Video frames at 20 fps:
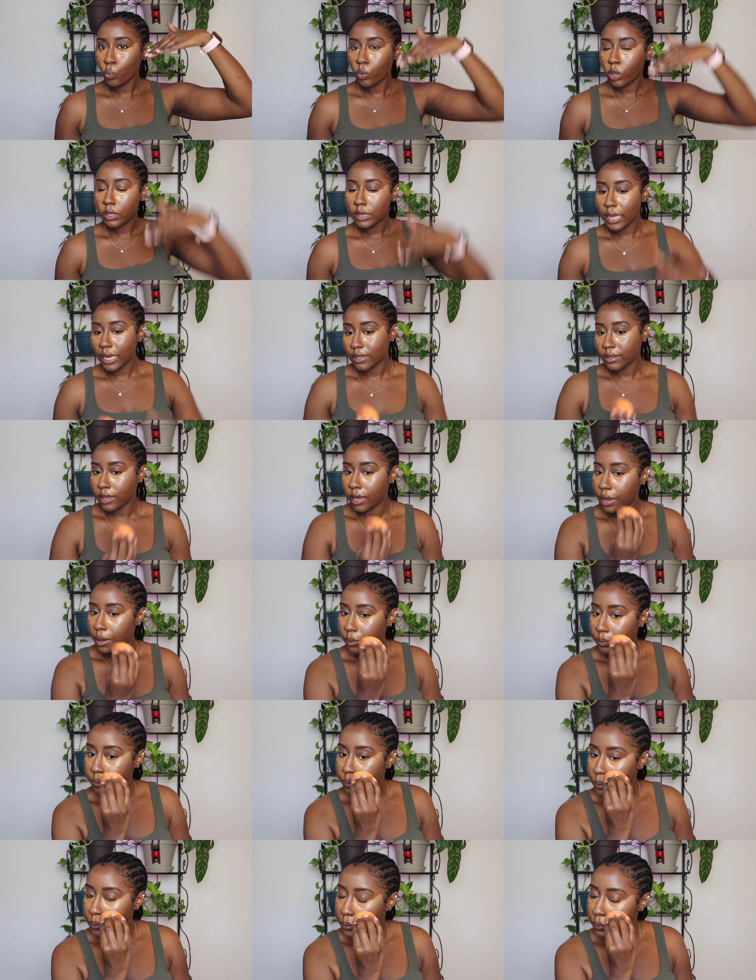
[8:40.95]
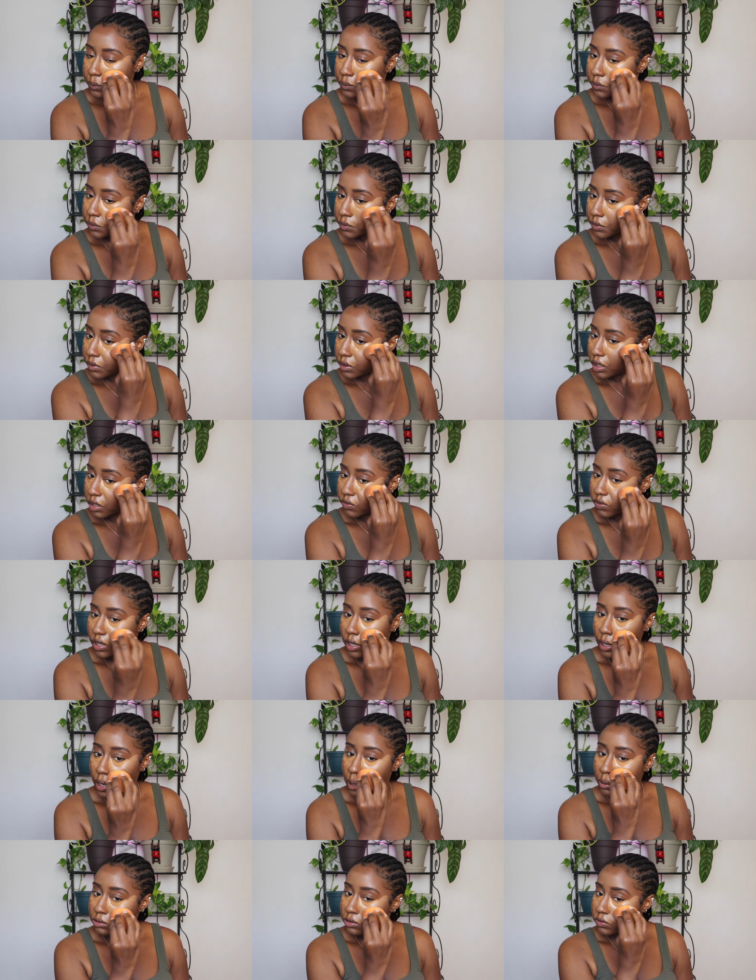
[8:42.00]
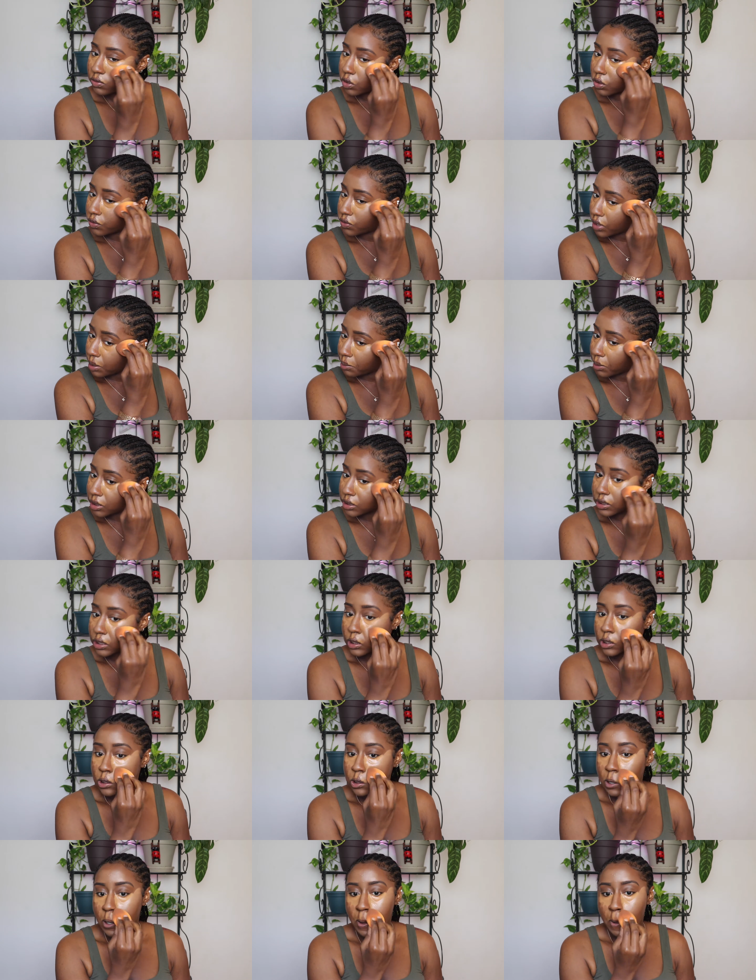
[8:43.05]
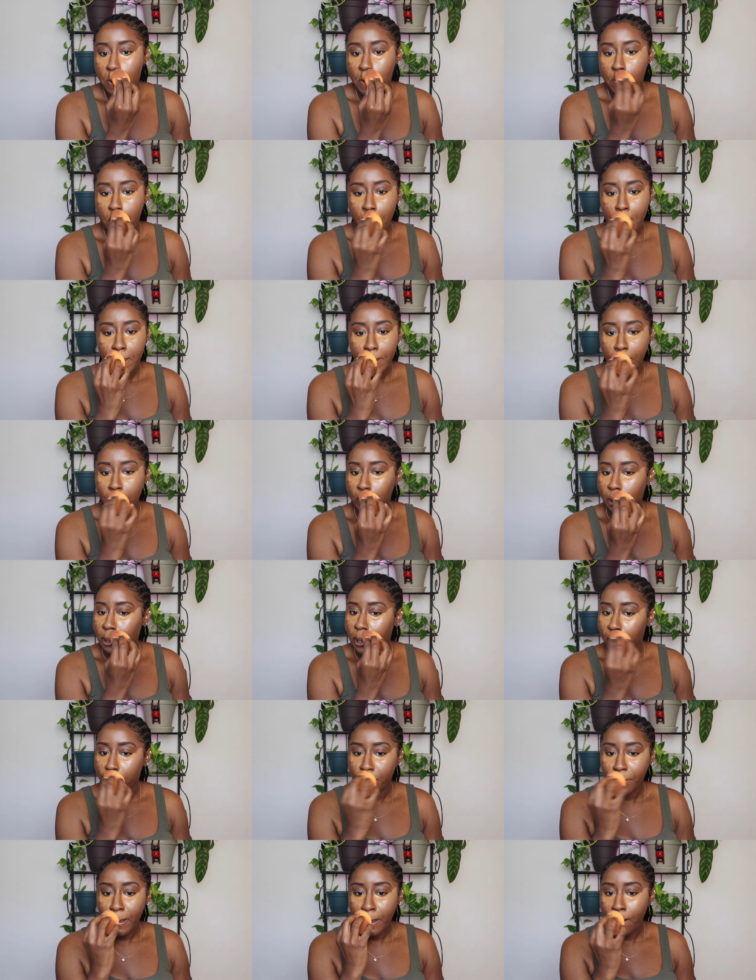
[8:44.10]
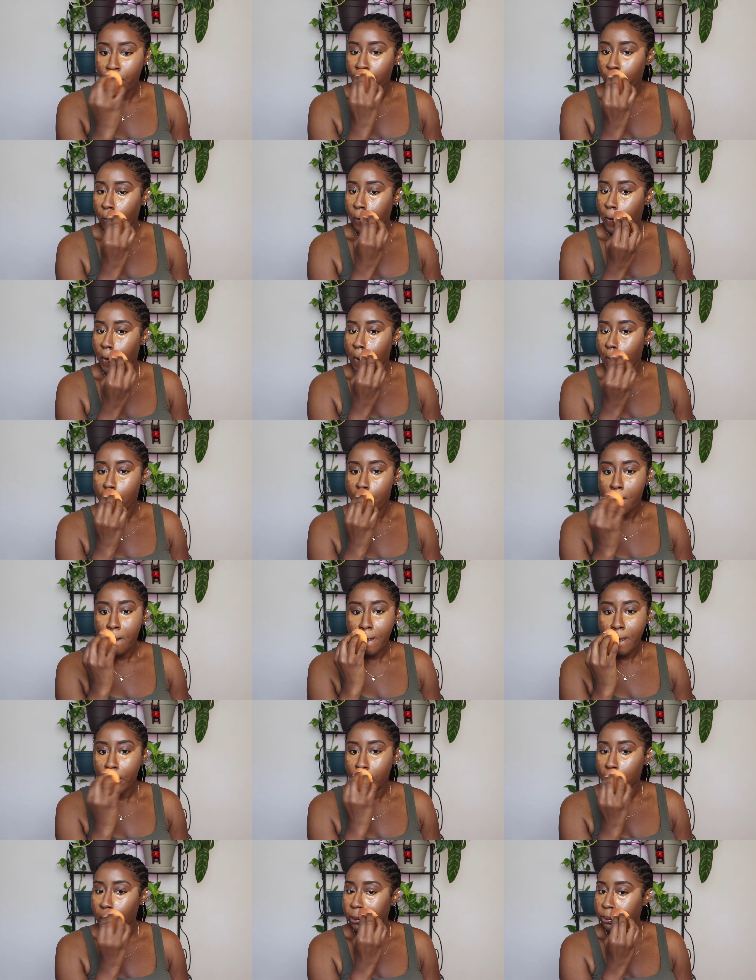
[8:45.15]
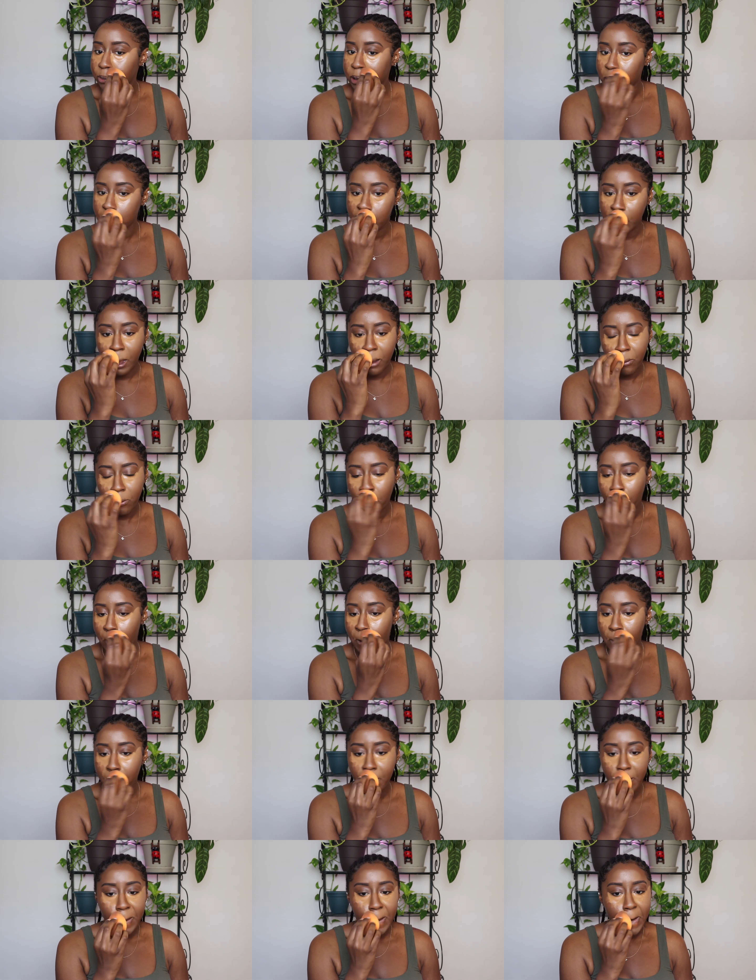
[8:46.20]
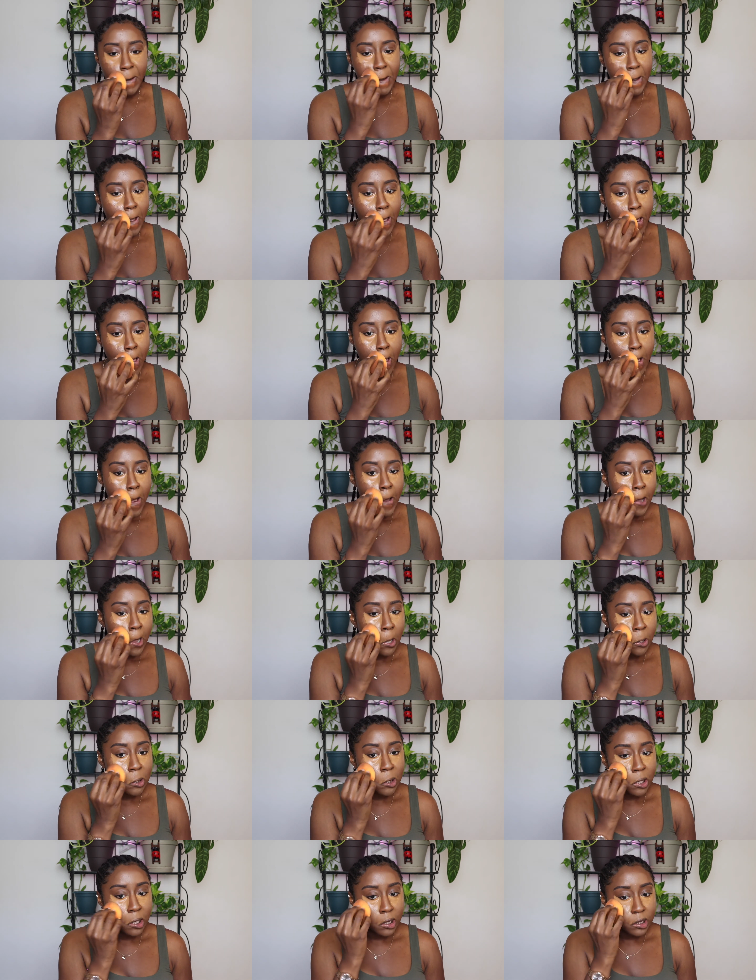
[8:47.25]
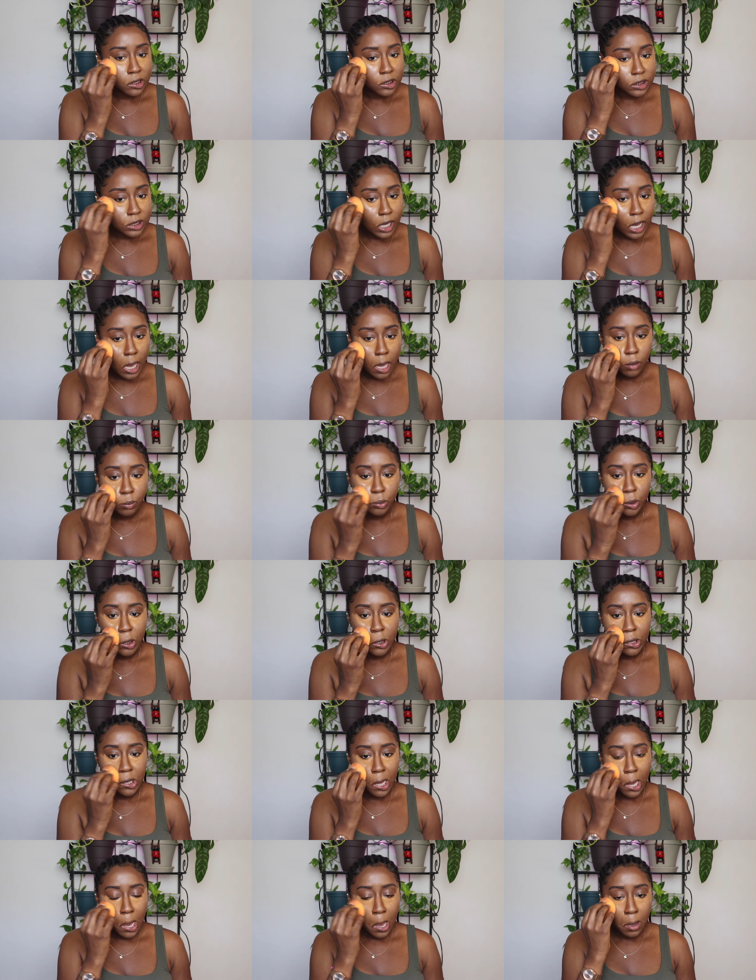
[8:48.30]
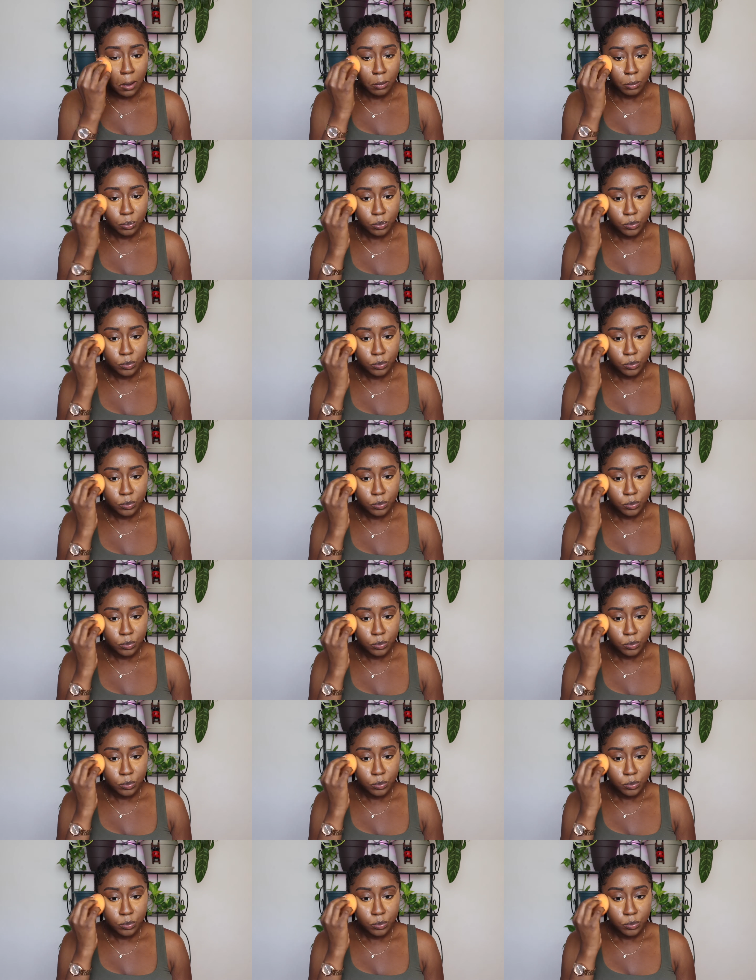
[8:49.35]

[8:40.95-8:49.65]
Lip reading: like that. If that, I don't even know if that makes sense. And get that mouth. I kind of blend that first. Go to the other side, blend that.